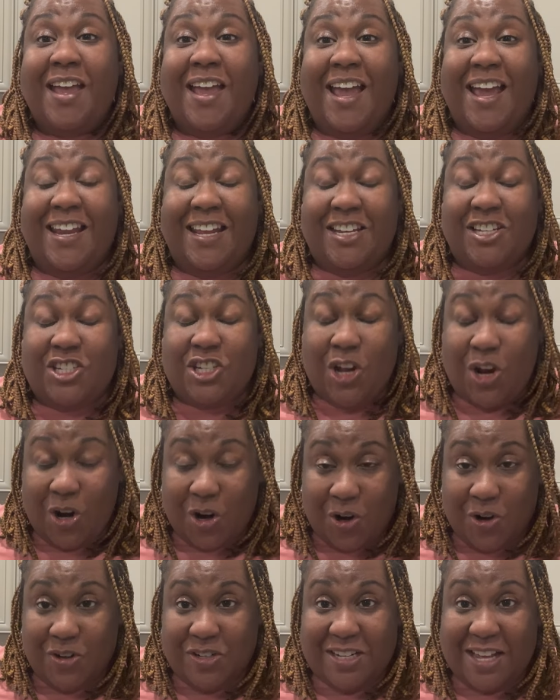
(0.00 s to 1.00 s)
and it
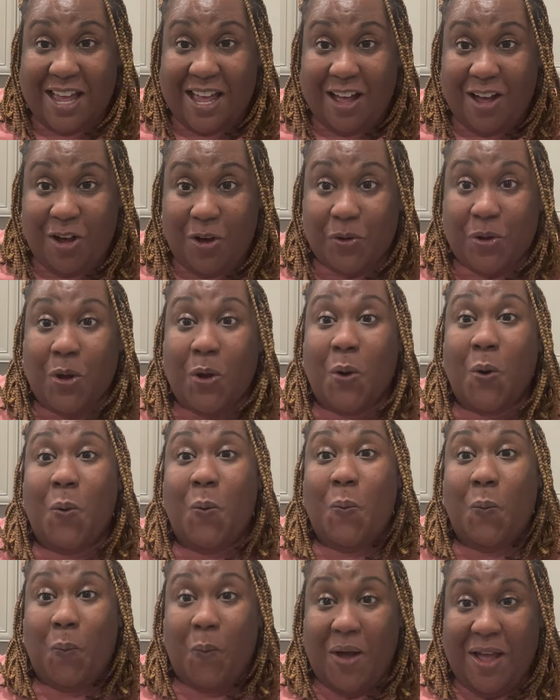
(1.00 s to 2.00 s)
turned out
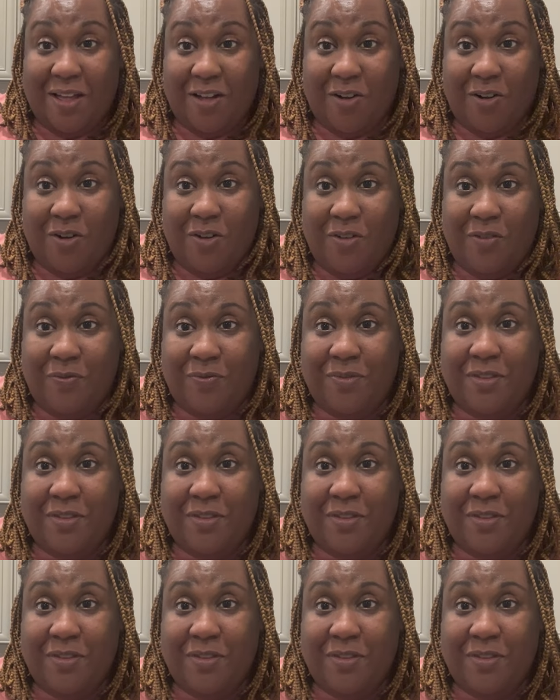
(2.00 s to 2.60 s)
well.